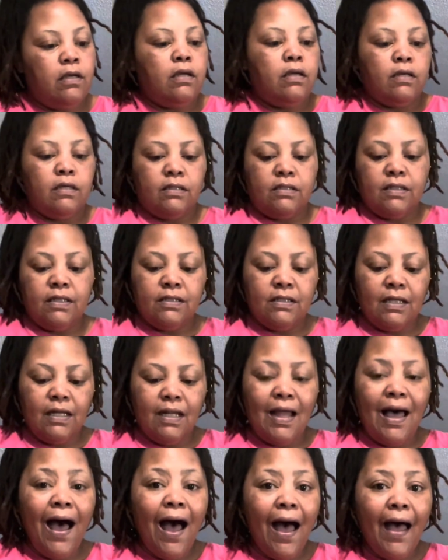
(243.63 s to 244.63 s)
Because it's a
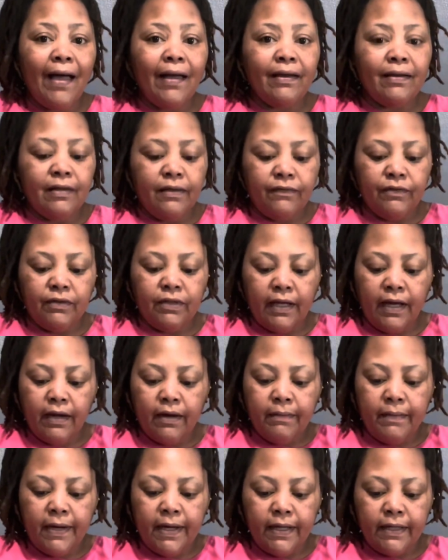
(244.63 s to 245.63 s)
lot, if you think
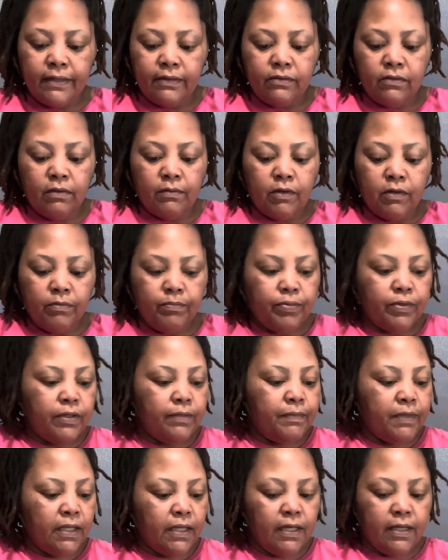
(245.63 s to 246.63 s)
about it. So I'm going to put
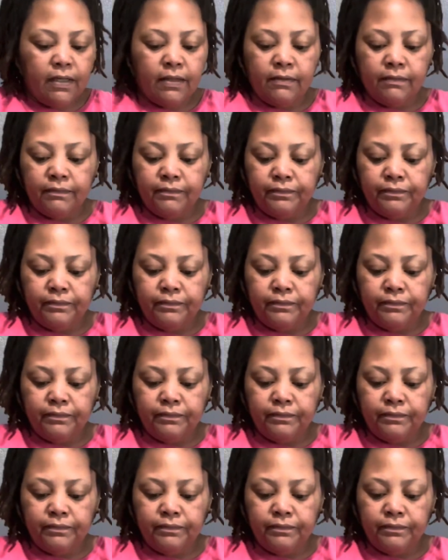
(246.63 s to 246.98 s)
them together.